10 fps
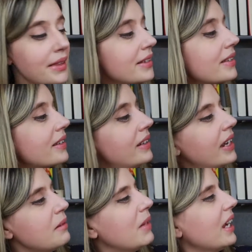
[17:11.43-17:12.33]
this is
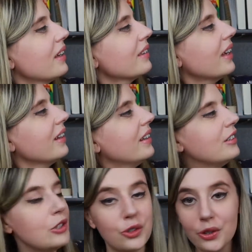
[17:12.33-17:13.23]
claiming that it
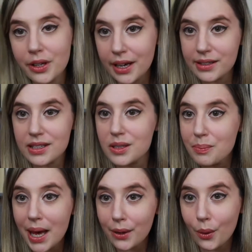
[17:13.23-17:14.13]
neutralizes
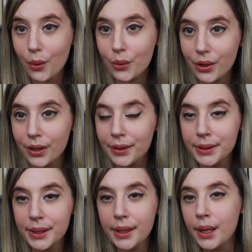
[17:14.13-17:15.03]
pet odor,
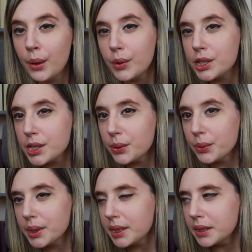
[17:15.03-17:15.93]
which I don't
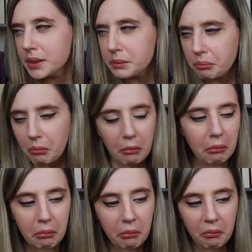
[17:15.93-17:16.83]
really
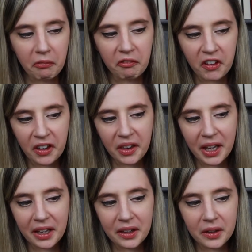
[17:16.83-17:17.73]
feel
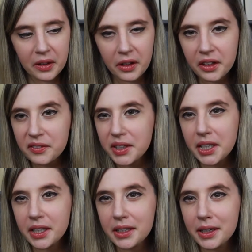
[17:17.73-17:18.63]
like
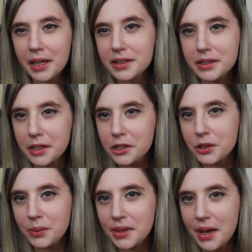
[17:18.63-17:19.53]
Olivia has an issue
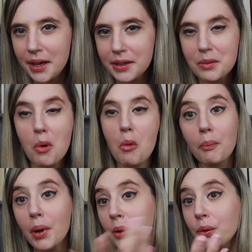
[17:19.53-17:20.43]
with that,
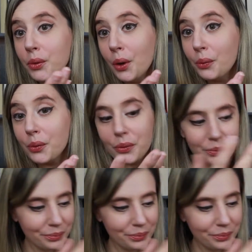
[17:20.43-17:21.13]
but who knows?